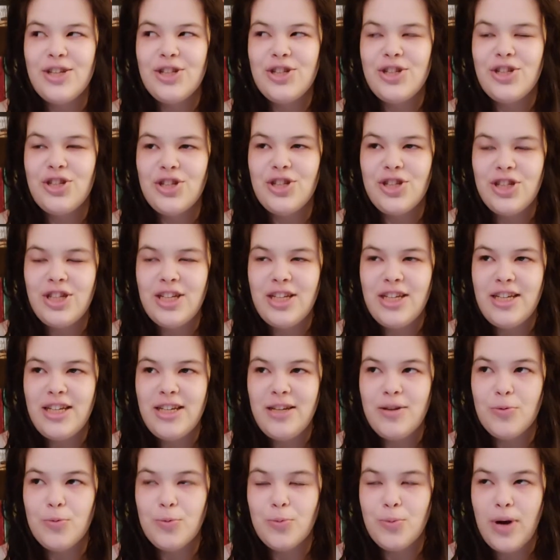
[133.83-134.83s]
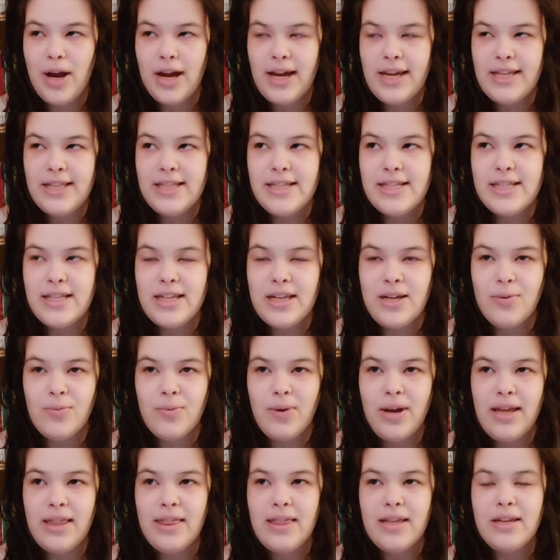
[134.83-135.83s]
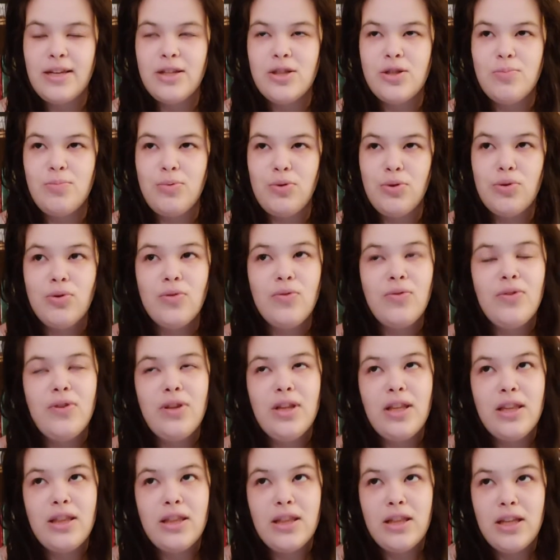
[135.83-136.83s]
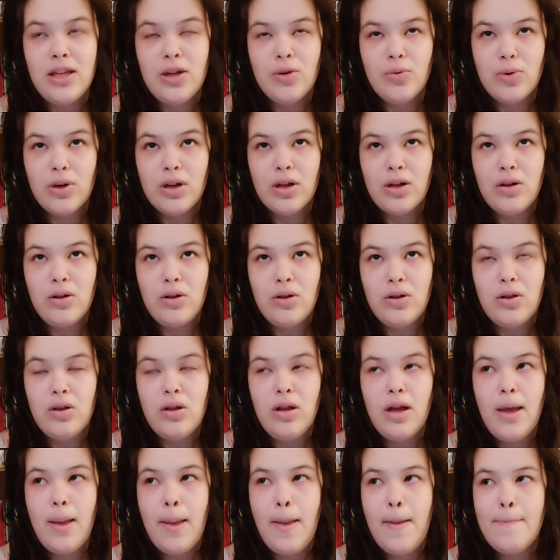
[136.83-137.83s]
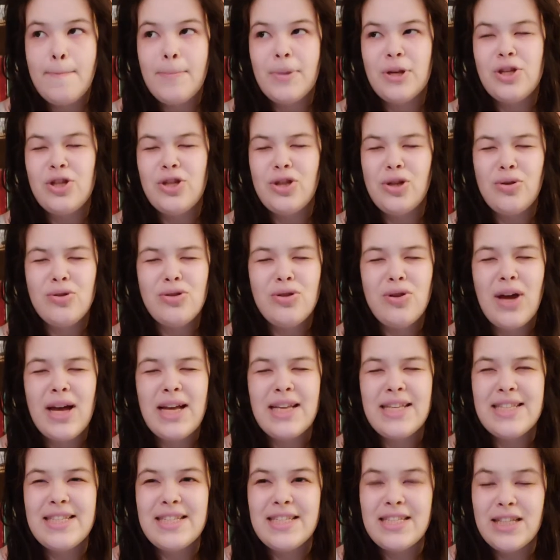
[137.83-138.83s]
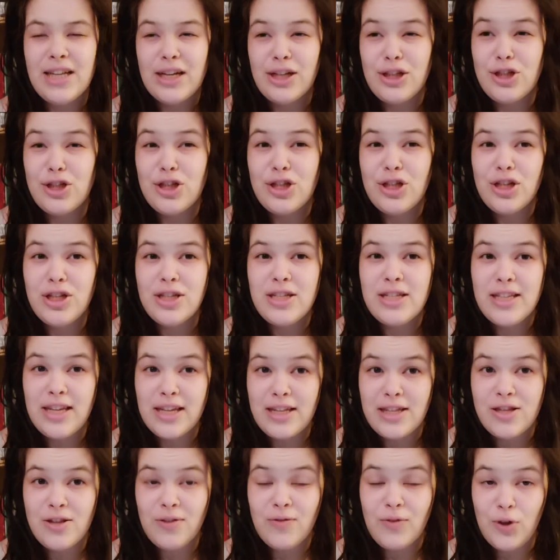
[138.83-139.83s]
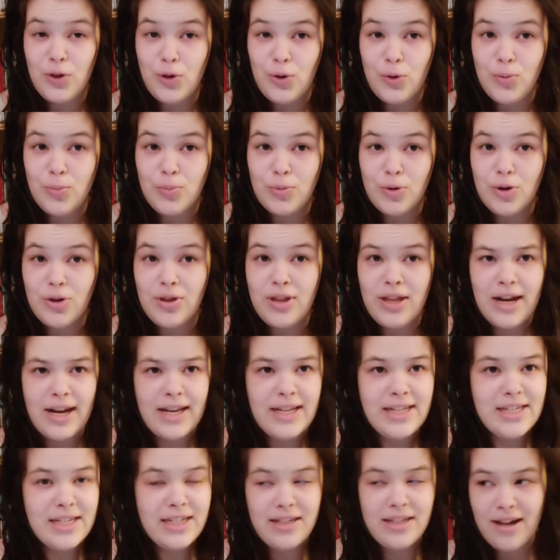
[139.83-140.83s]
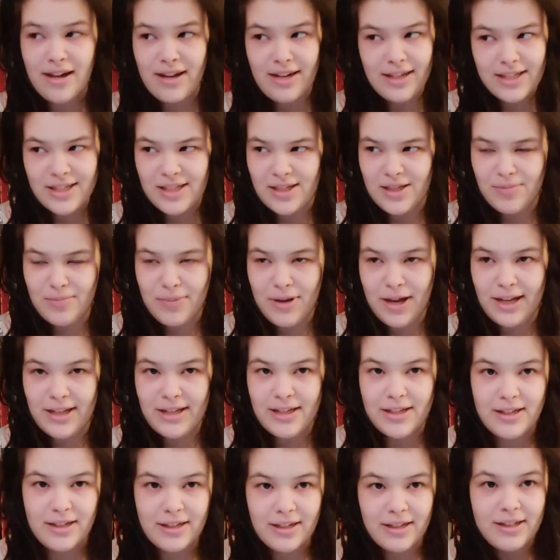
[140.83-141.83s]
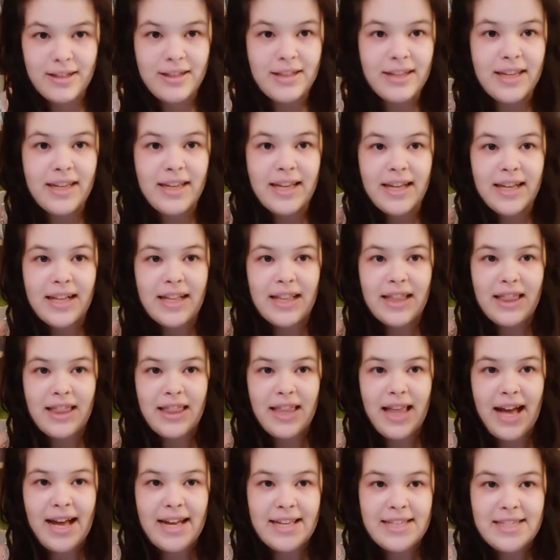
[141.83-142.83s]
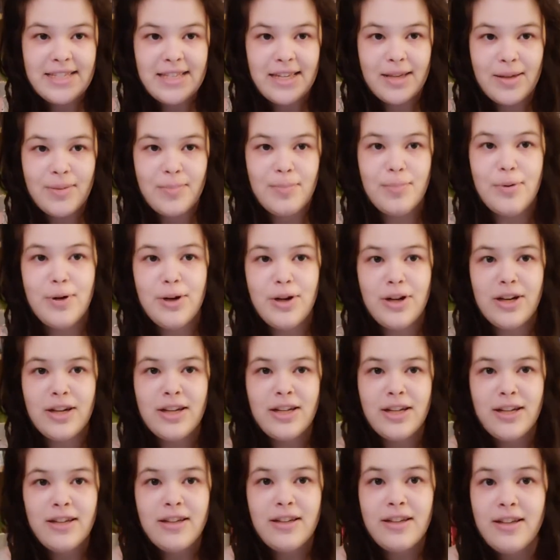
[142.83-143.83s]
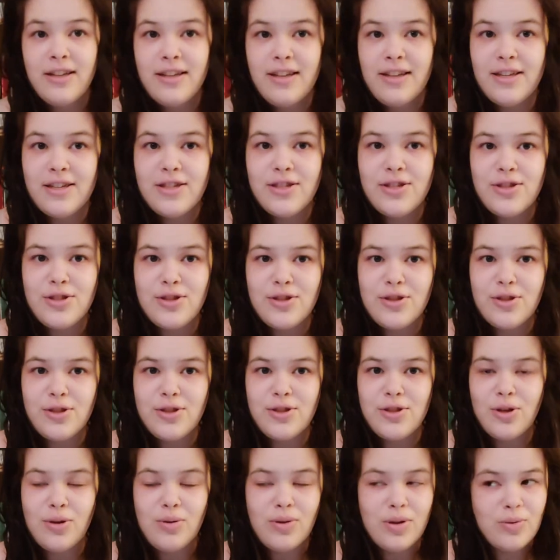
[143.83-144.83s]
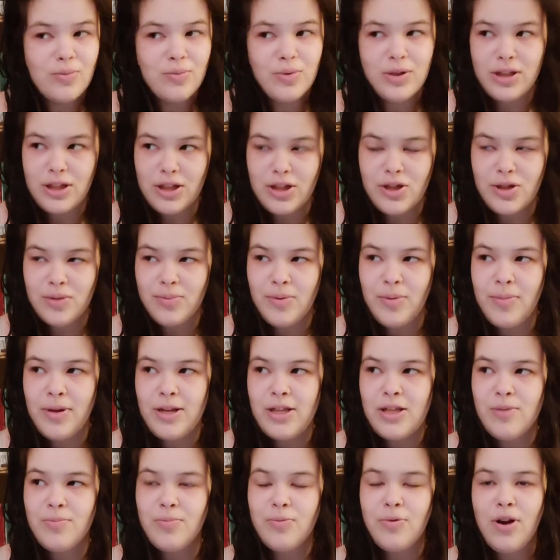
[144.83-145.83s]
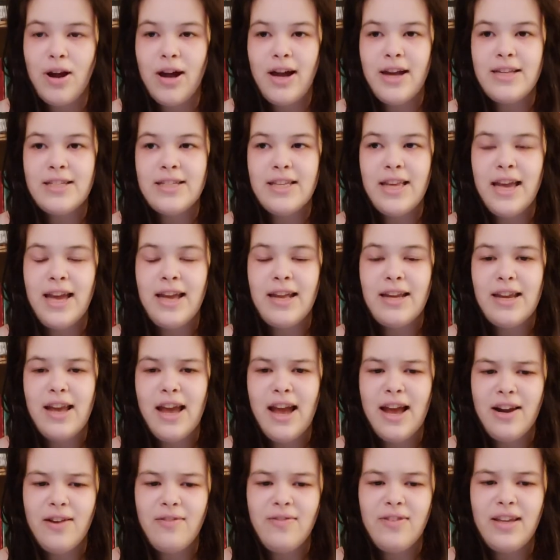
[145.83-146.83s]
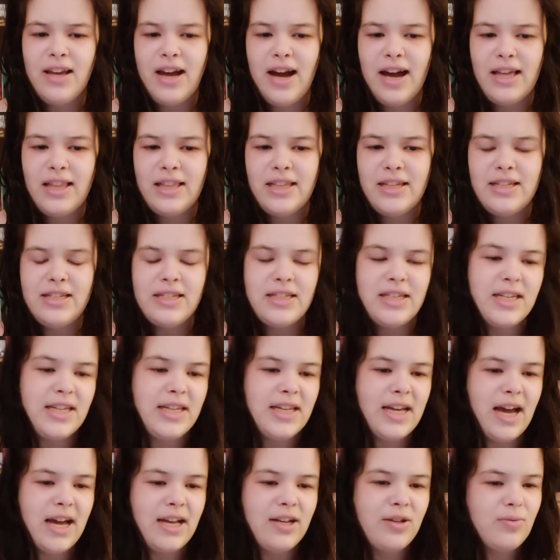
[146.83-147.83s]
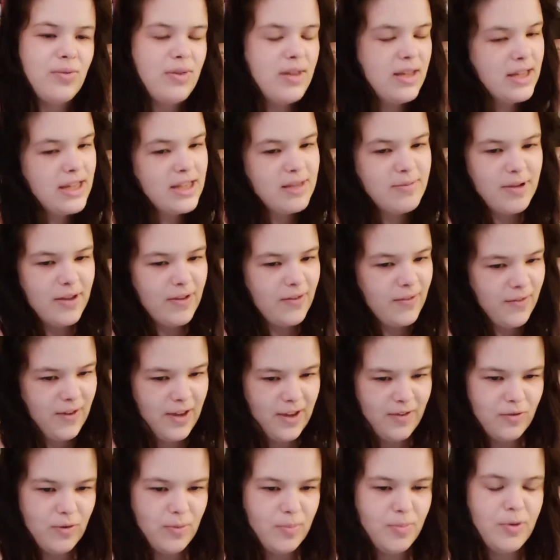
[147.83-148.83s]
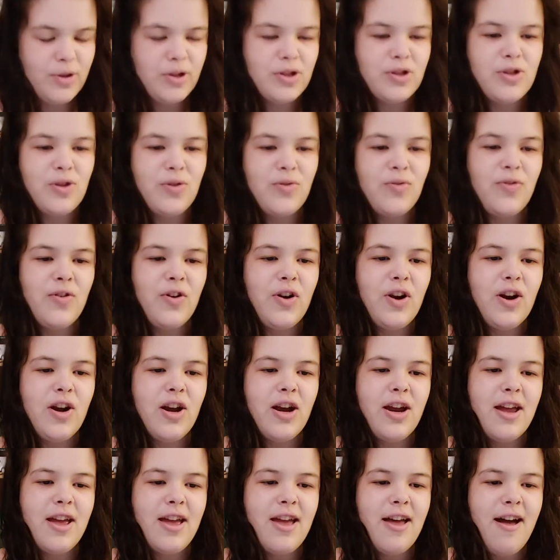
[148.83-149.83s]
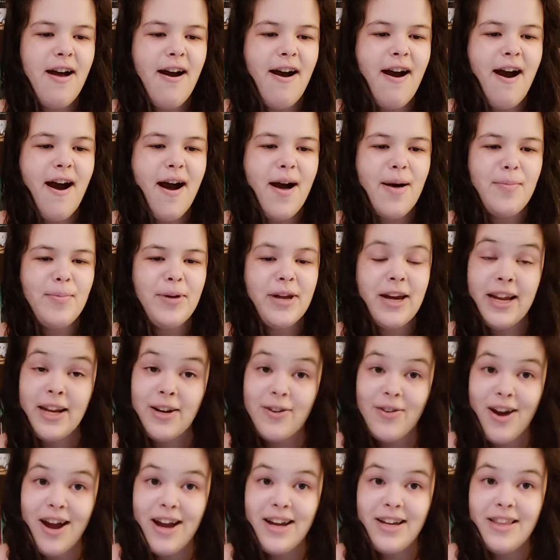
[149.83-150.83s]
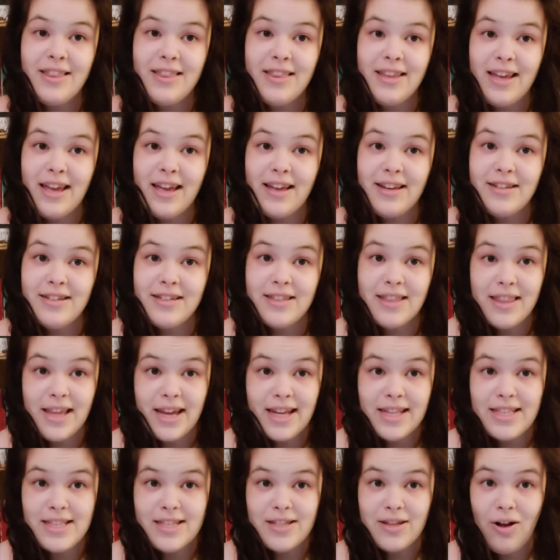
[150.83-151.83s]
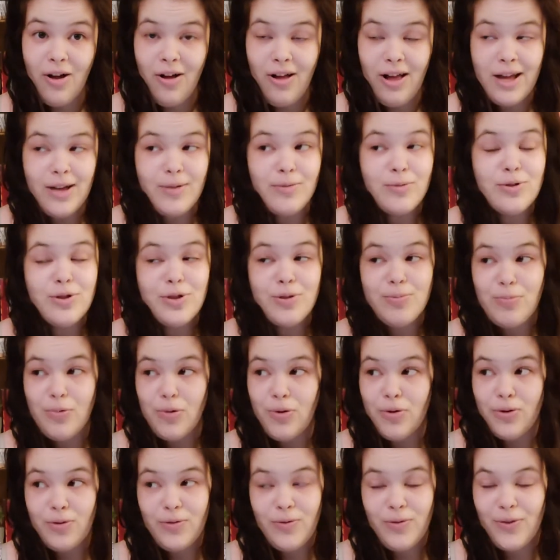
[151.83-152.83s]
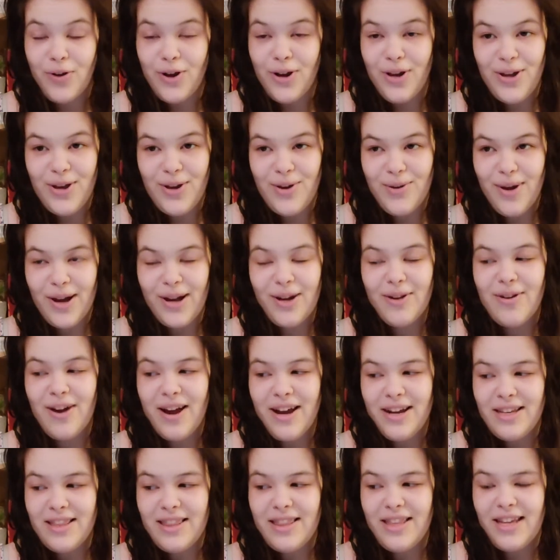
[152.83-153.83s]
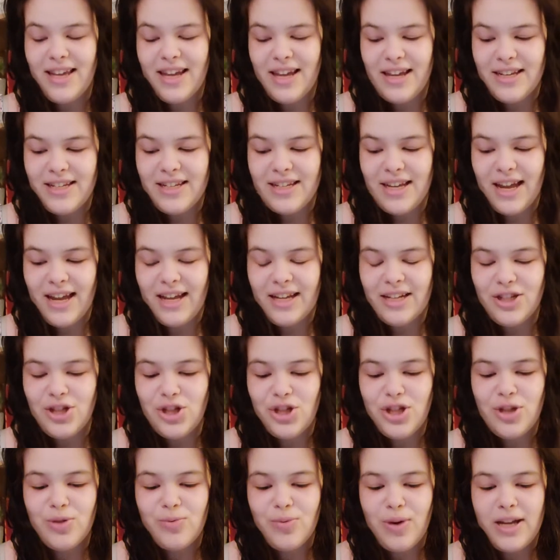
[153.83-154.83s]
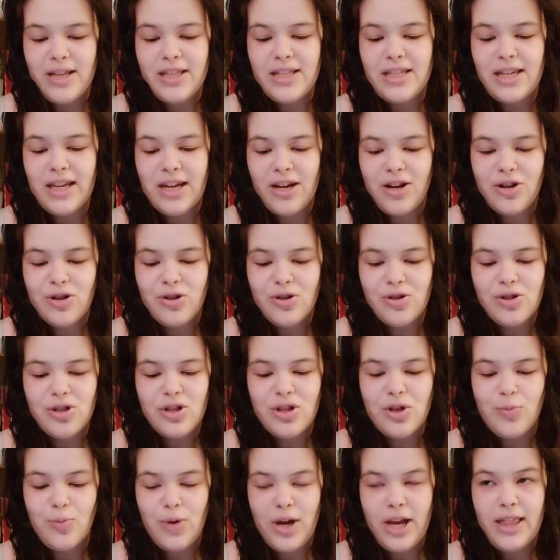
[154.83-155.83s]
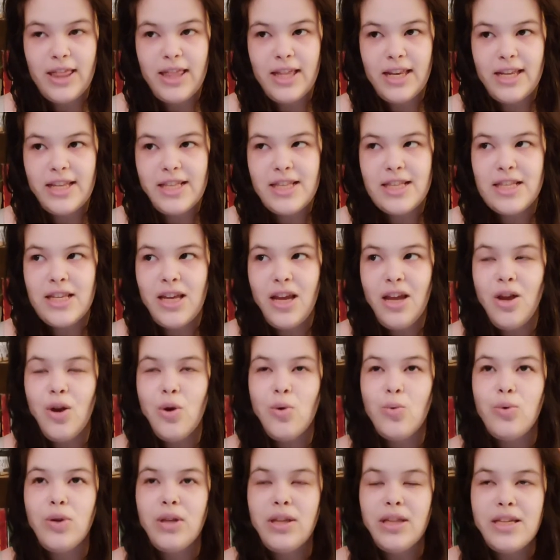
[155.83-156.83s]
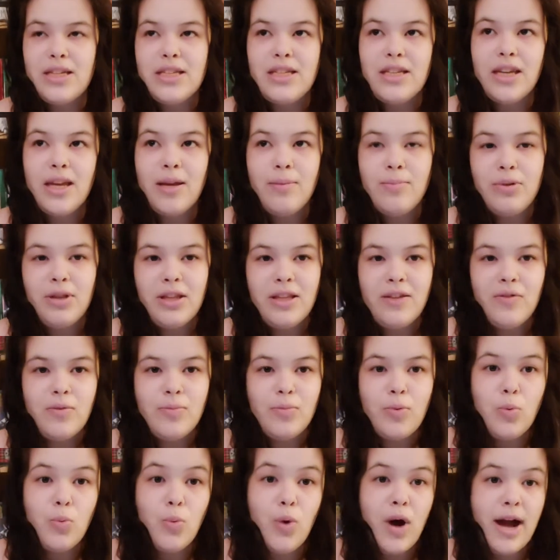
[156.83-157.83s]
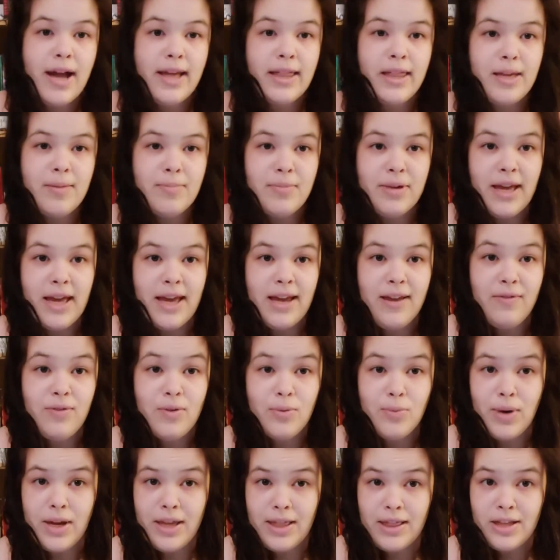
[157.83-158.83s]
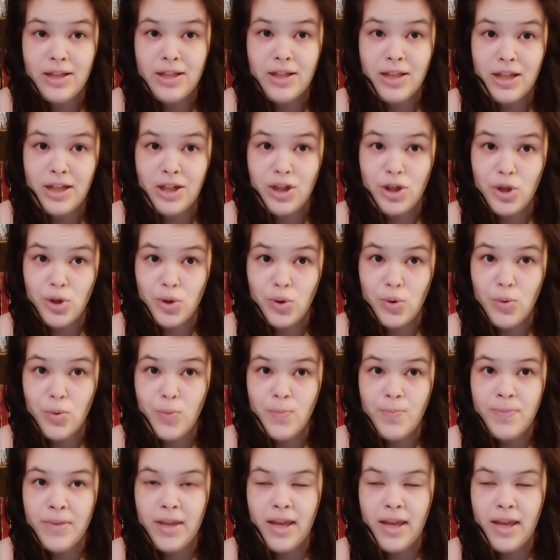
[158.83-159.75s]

she writes in a way that is beautiful and lyrical, but she also has such a sense of humor that I did not expect in a classic book. So it really took me by surprise. And Anne of the Island, I don't think it's my favorite book so far, but I cried in the end. That's all I will spoil for you. I cried in the end, and she writes characters in a way that it's realistic and believable why they behave the way that they do.